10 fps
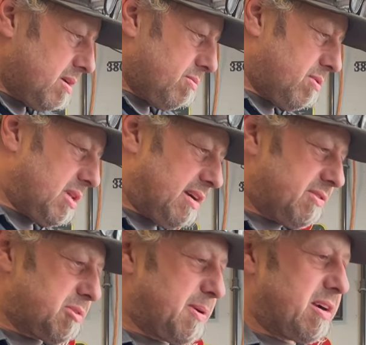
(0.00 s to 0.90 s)
We'll have a
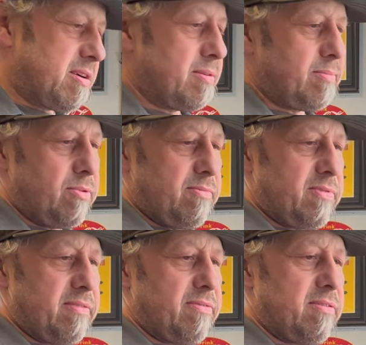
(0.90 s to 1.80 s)
spare,
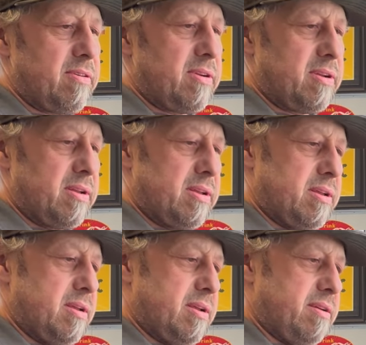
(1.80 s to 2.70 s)
hopefully, for
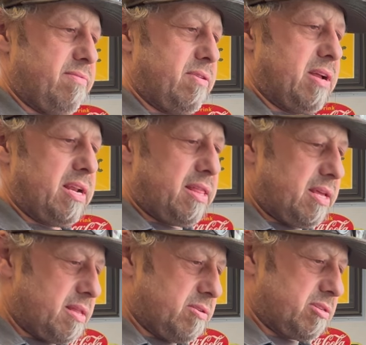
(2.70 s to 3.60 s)
ever. And I think
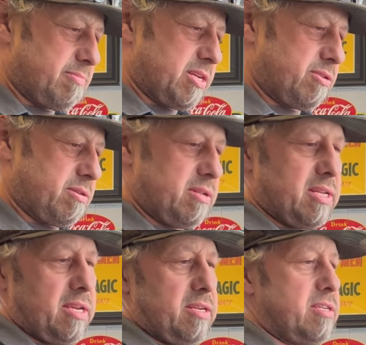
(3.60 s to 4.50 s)
they're symmetrical. I
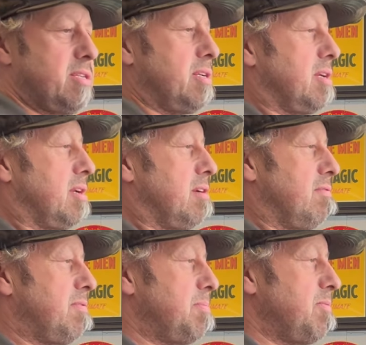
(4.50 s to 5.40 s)
think you just
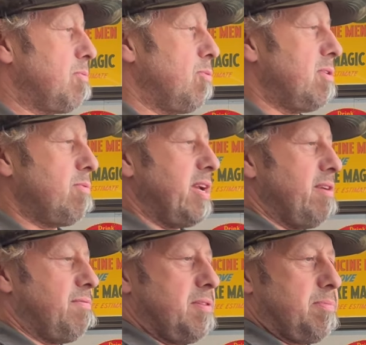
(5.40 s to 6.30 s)
flip them for one way,
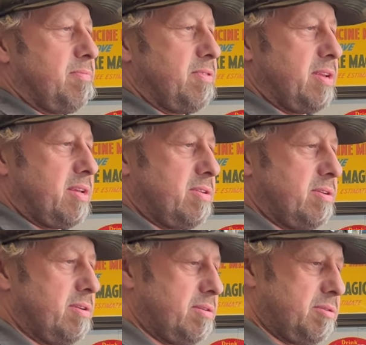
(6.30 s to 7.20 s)
flip them for the other.
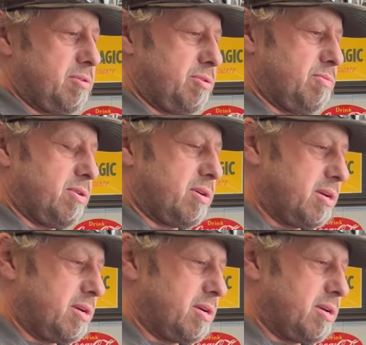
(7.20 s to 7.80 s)
Should work.